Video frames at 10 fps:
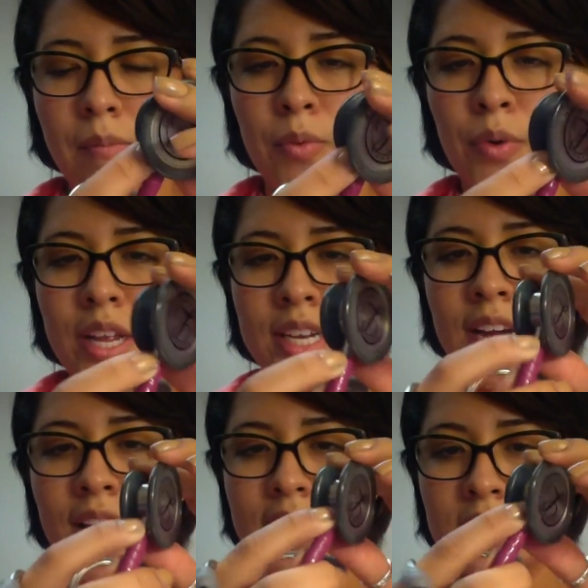really
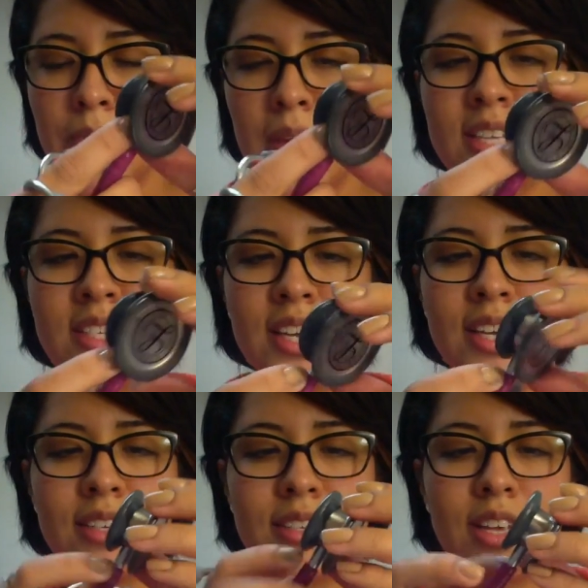tight
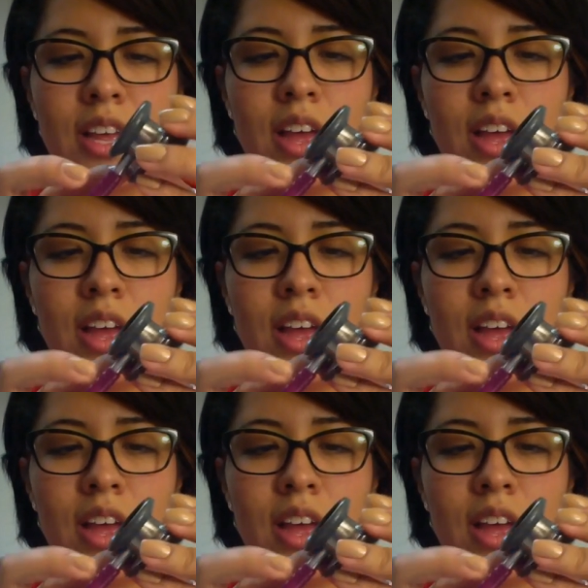spaces.